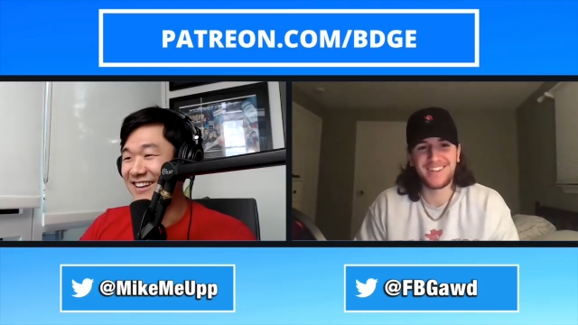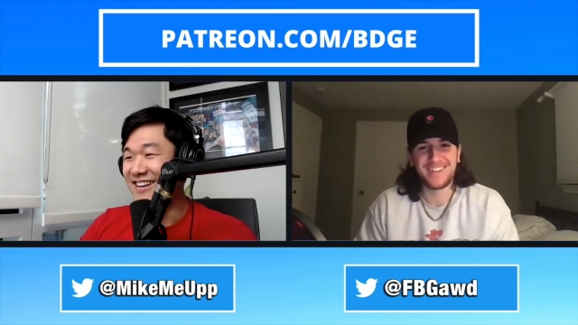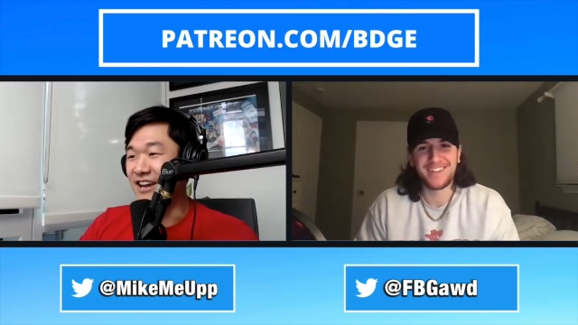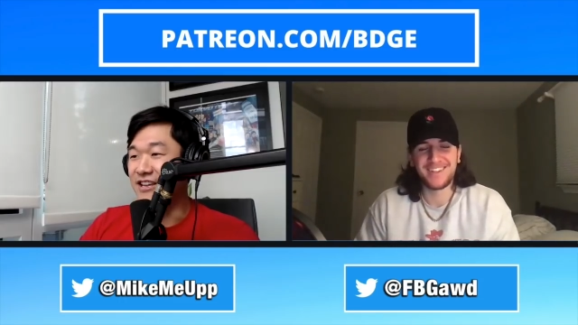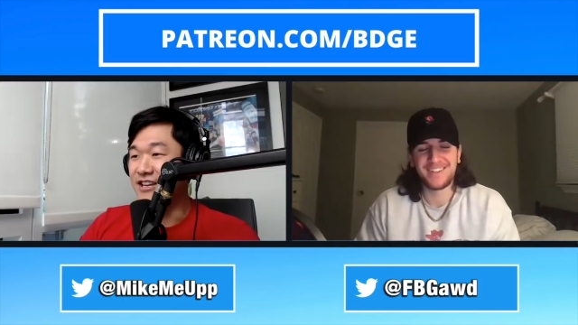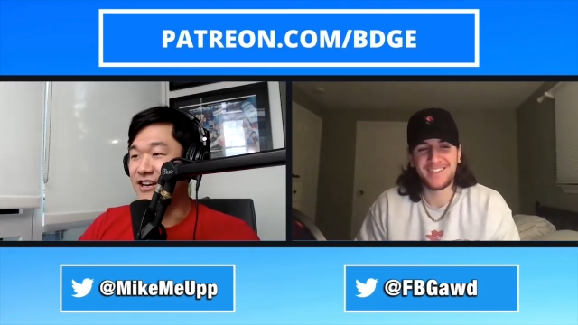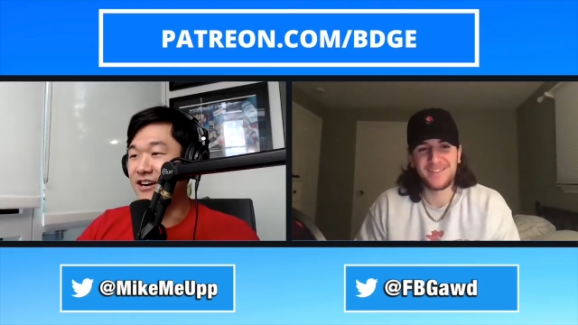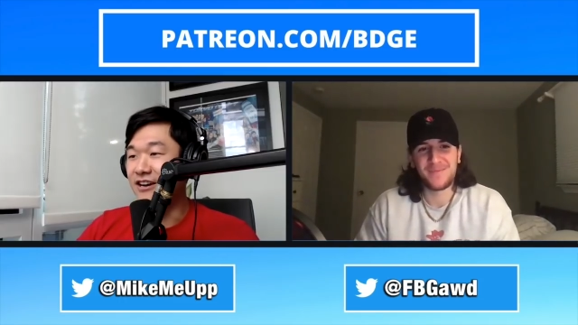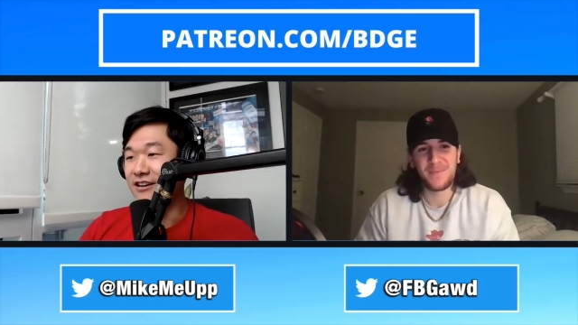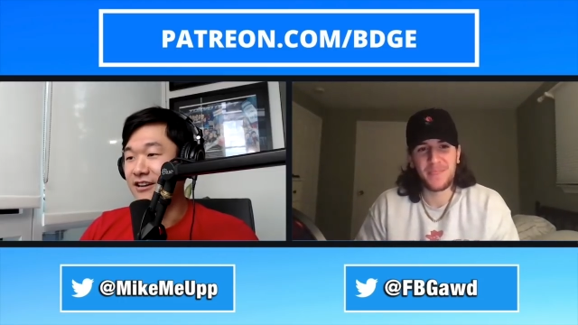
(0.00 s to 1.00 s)
Speaker 1: yeah, he
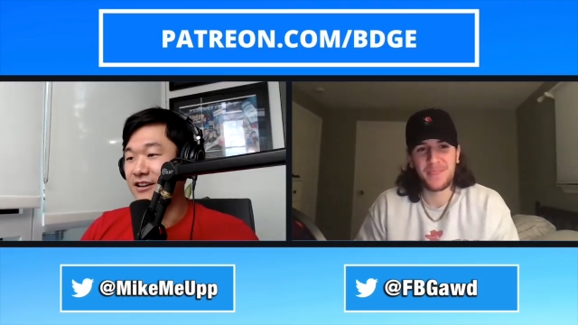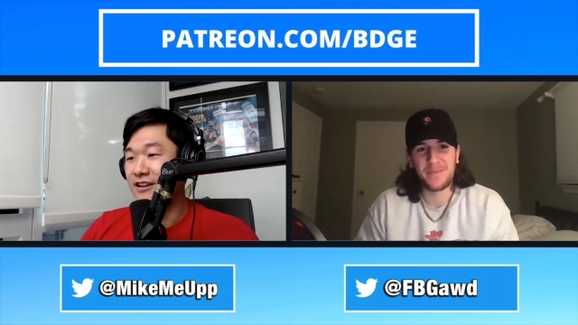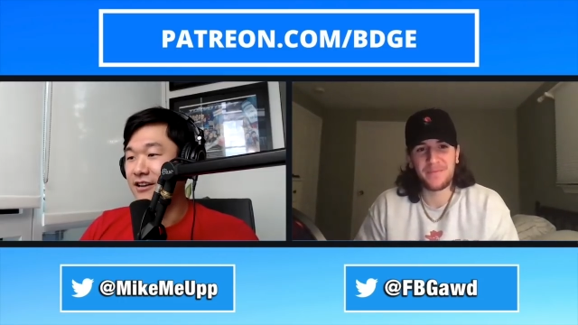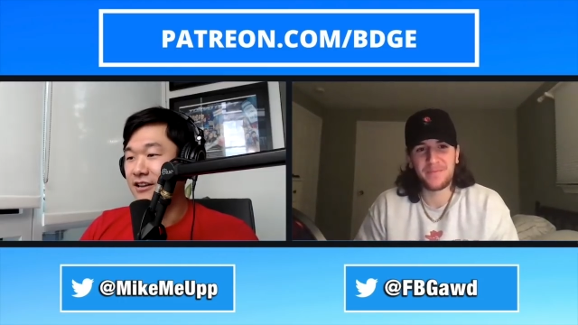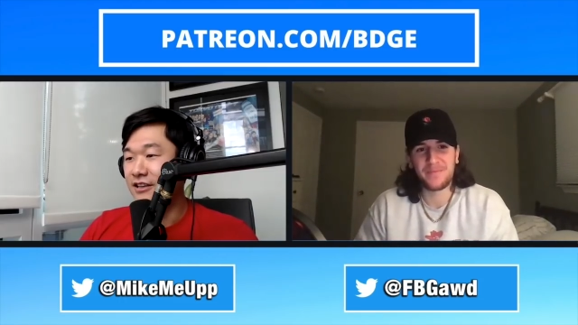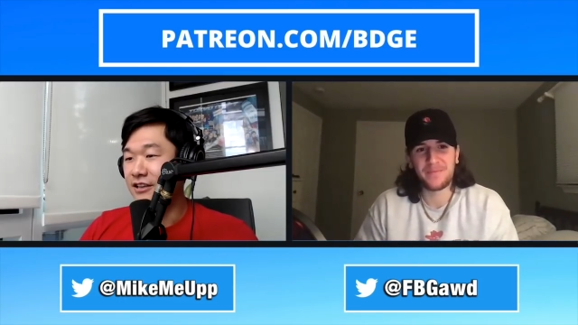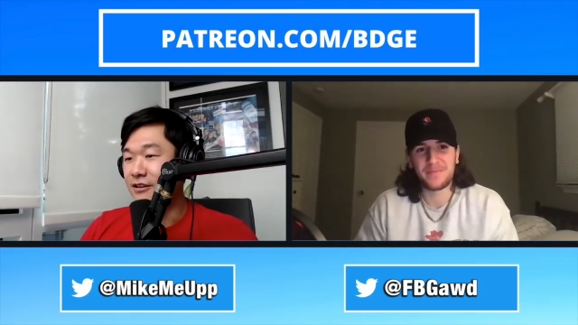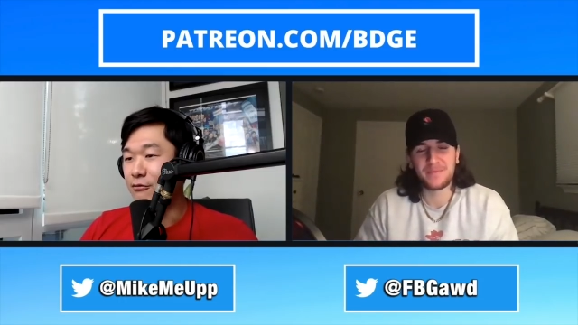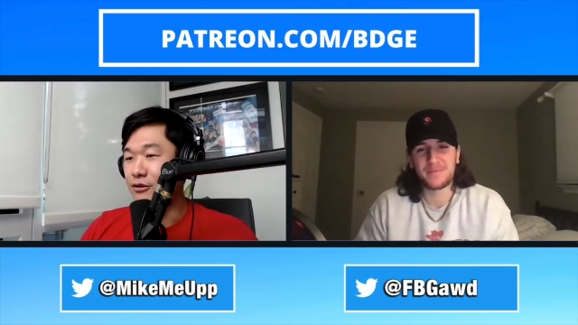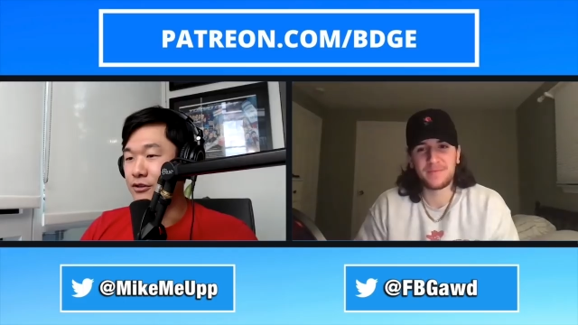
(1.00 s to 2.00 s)
uh, he, he
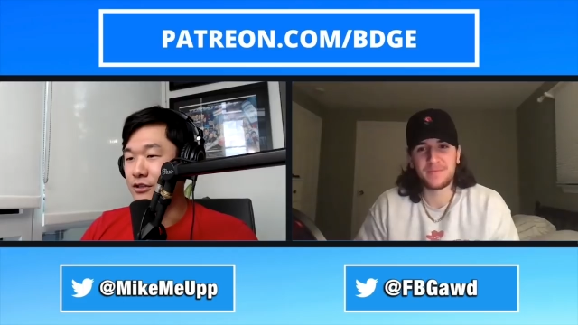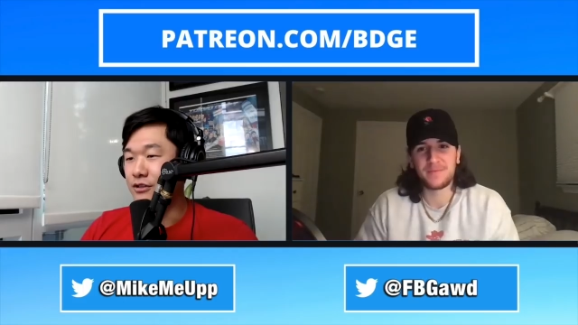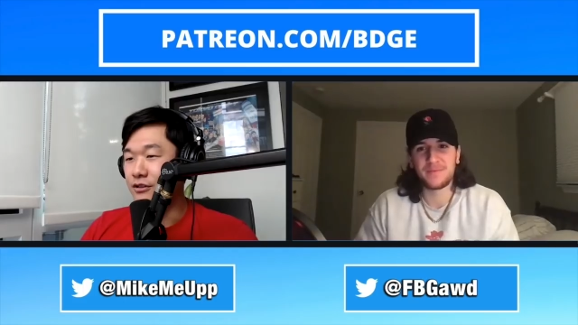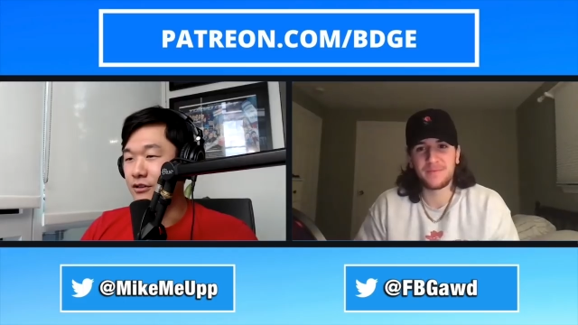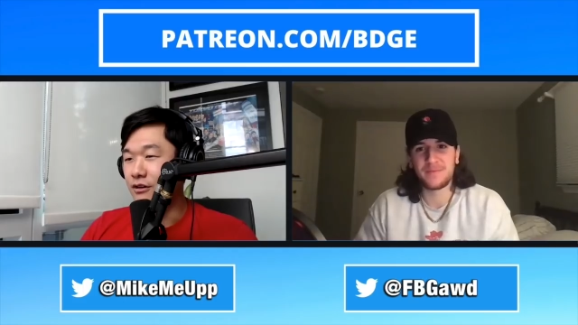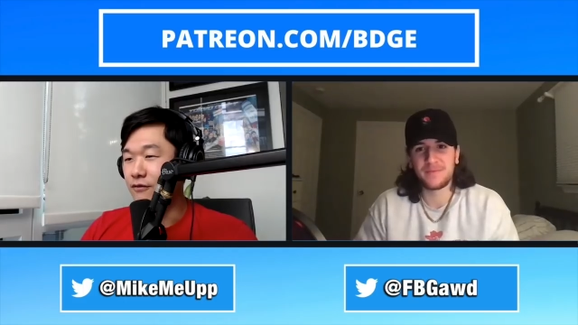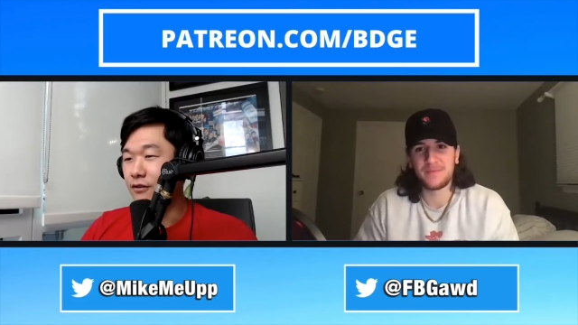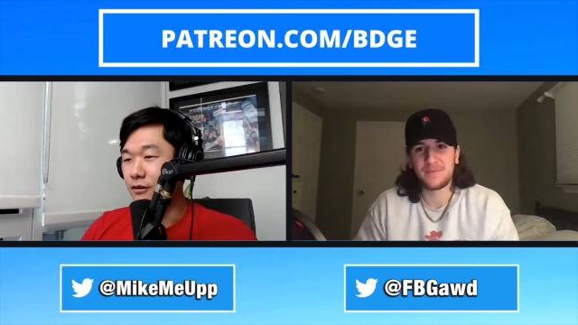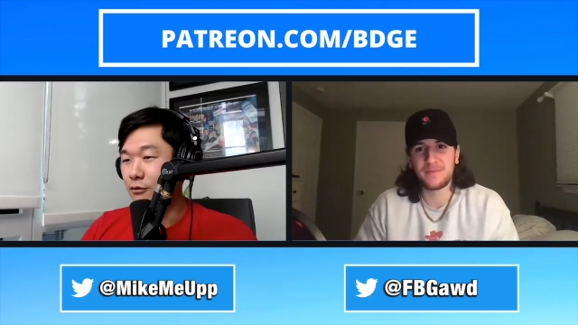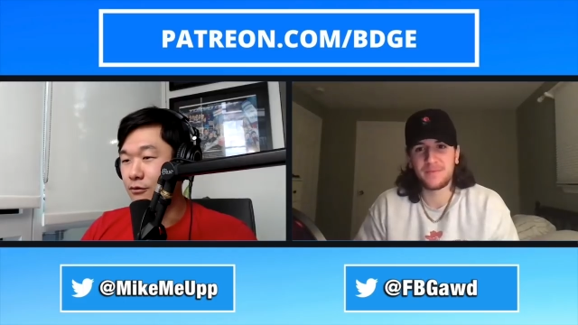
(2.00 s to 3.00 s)
was oh,
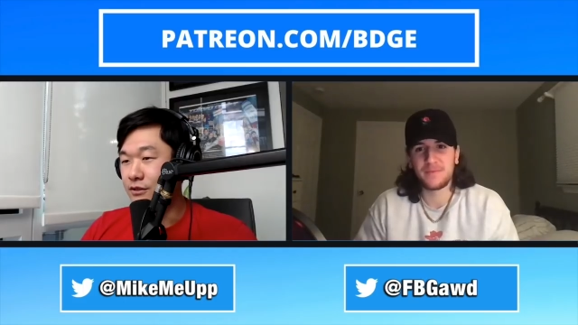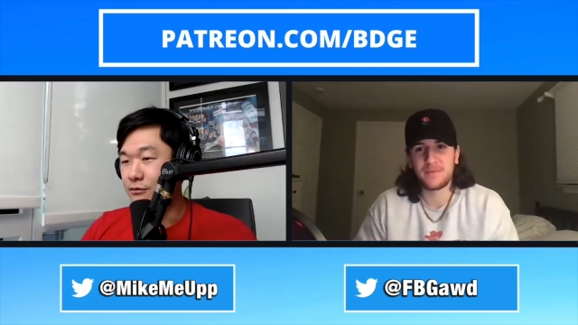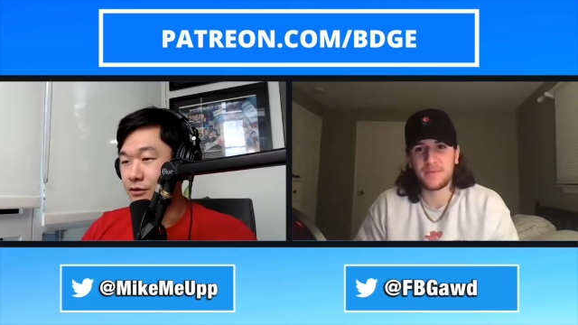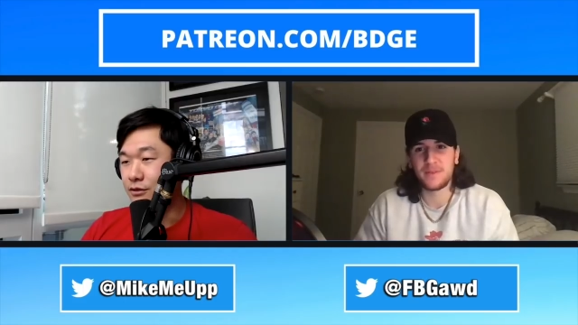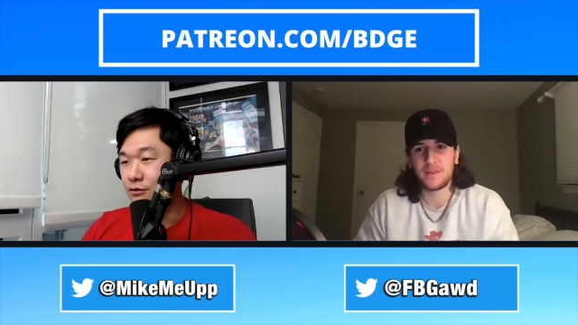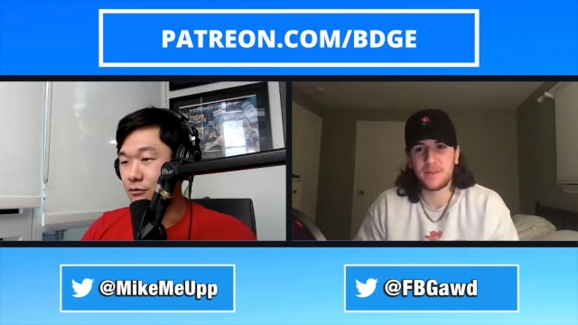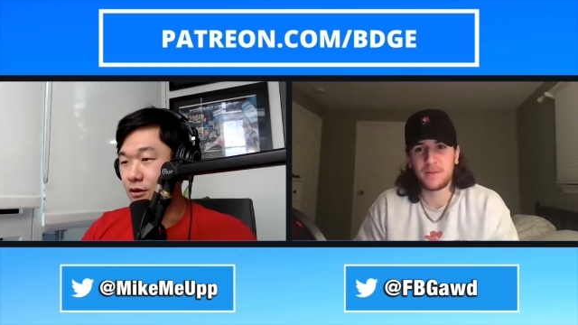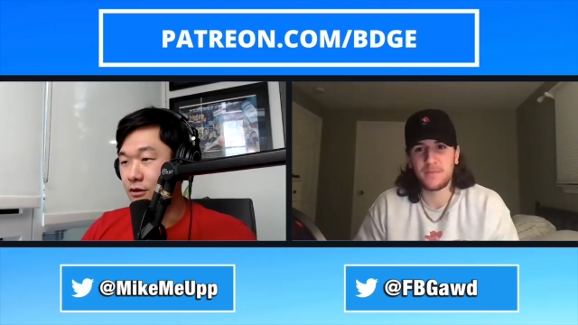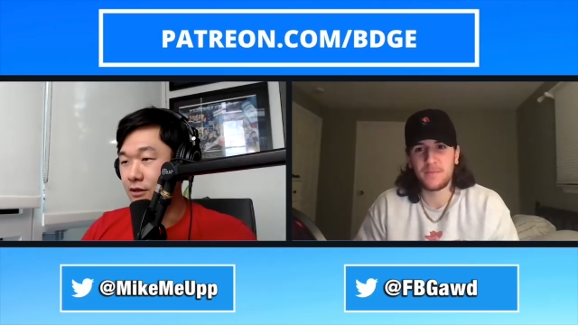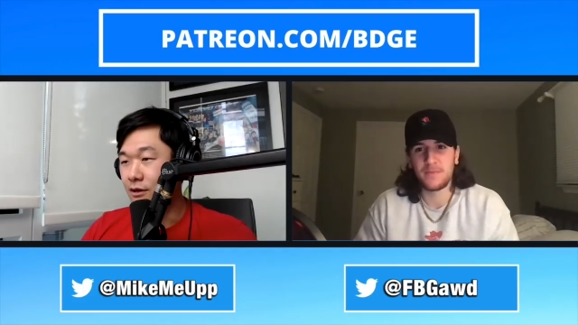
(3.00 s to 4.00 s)
fuck. What was he? Was it
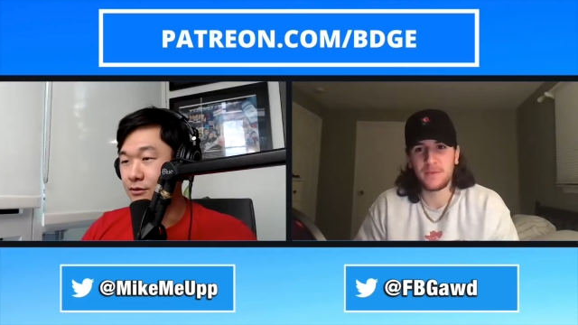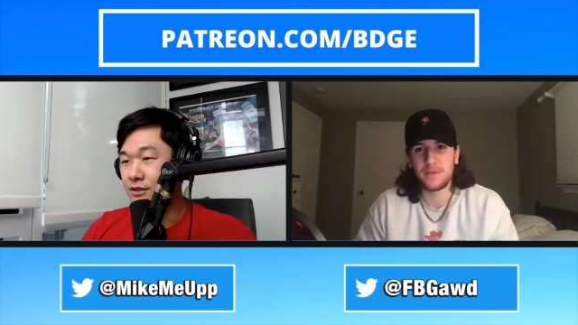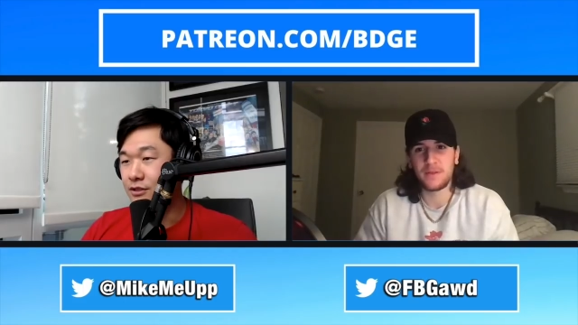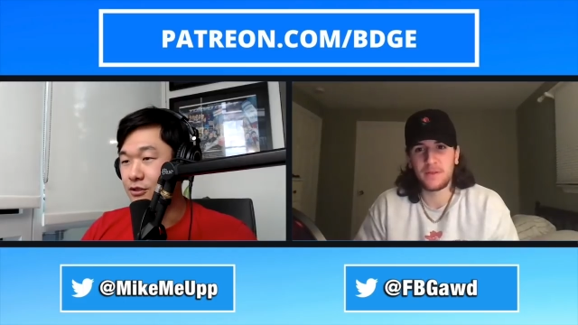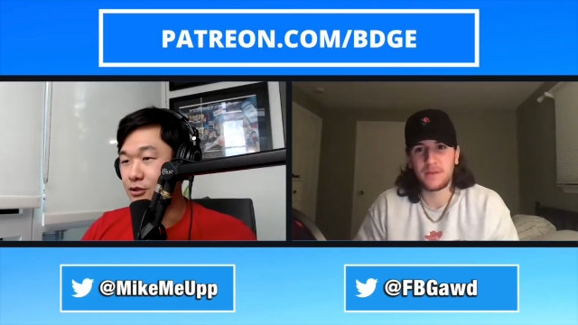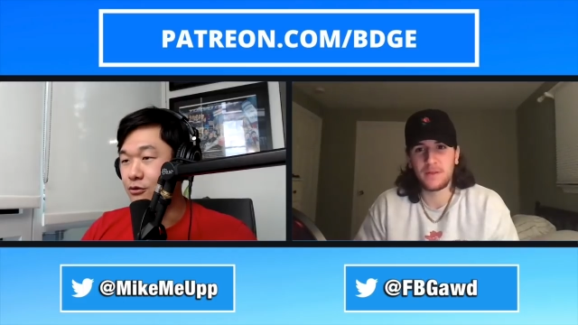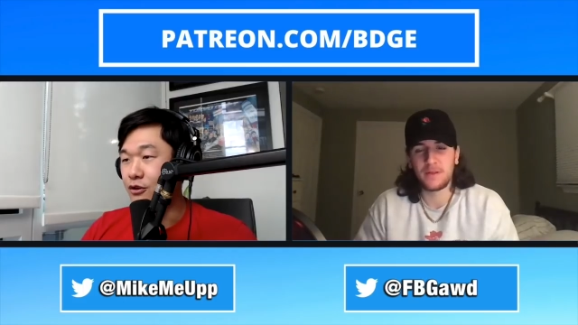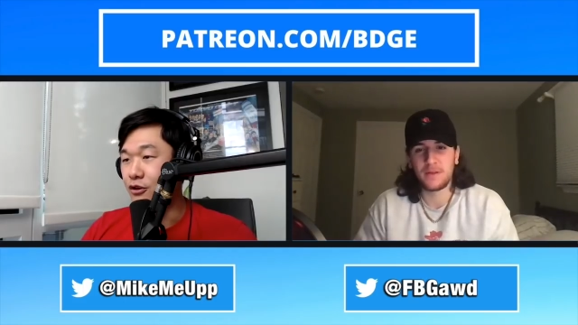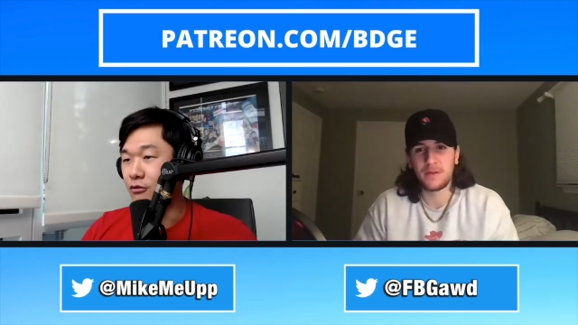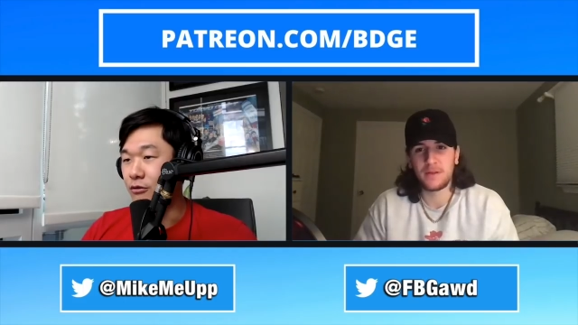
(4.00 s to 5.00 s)
Jawan? That was like his junior
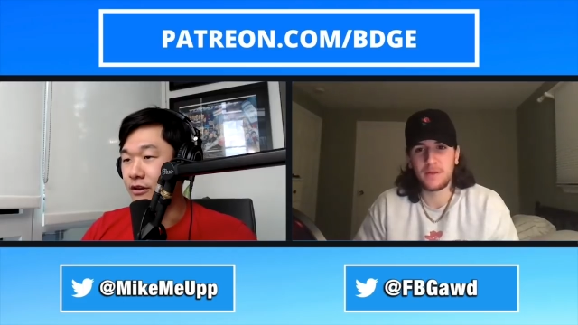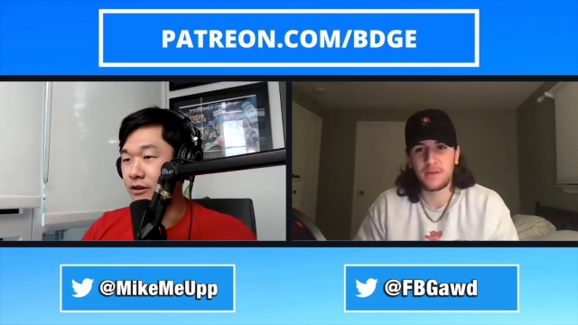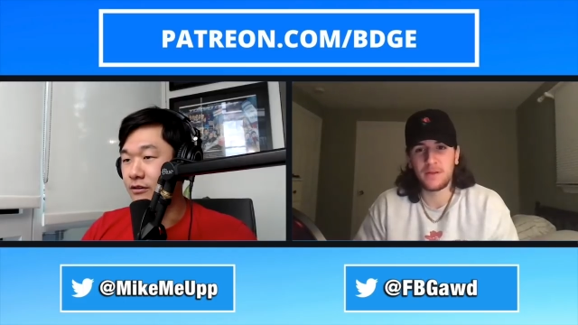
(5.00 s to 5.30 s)
year, right?